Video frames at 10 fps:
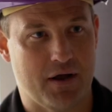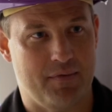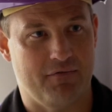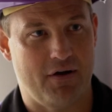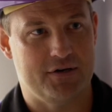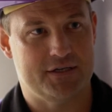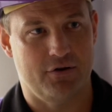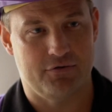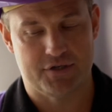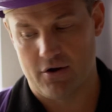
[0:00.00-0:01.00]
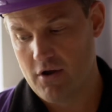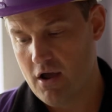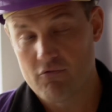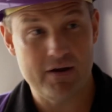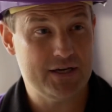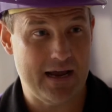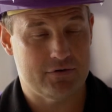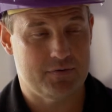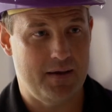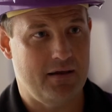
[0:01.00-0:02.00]
coming very soon. So reach
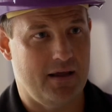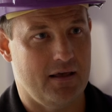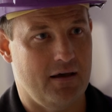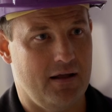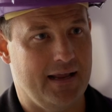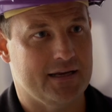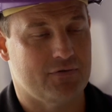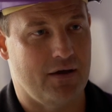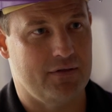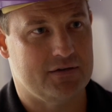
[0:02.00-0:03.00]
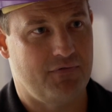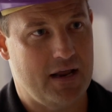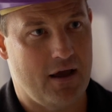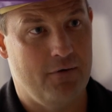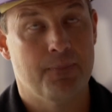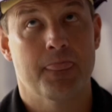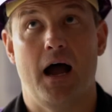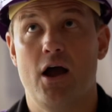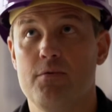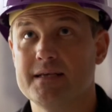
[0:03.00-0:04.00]
out to me in the links around this video.
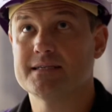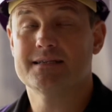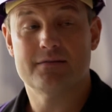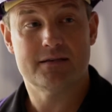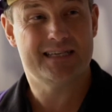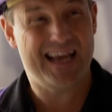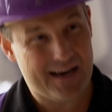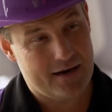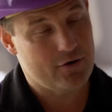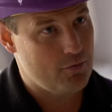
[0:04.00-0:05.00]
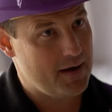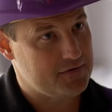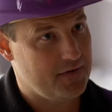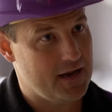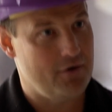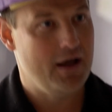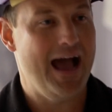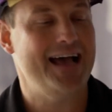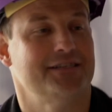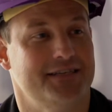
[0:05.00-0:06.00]
I hope this technical based video
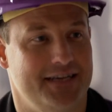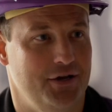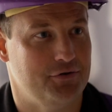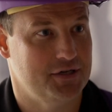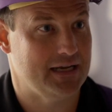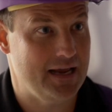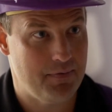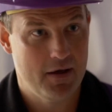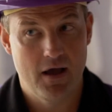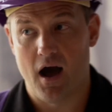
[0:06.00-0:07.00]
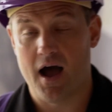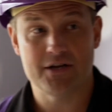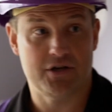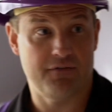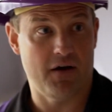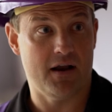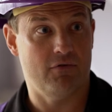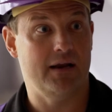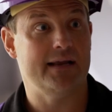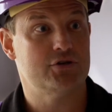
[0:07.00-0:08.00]
hasn't sent you to sleep. I actually find it
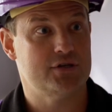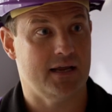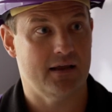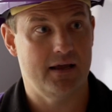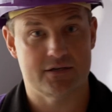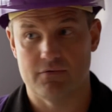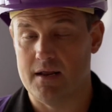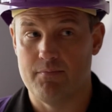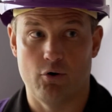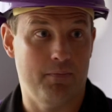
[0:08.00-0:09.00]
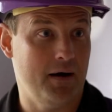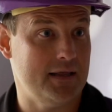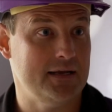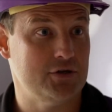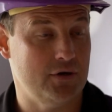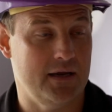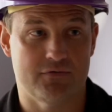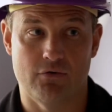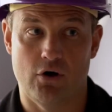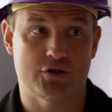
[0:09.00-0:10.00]
really interesting. It's a really important part of the industry. It's
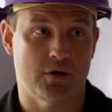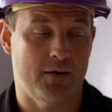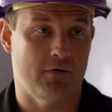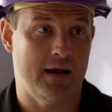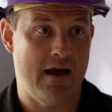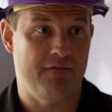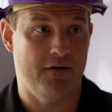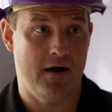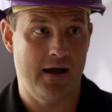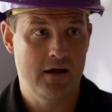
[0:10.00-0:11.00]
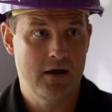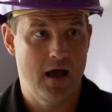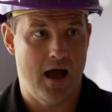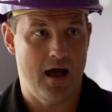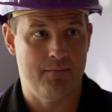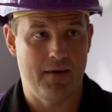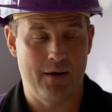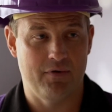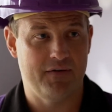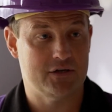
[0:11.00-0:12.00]
a real hot topic right now, fire.
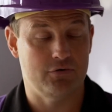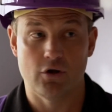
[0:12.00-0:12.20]
And we've had to do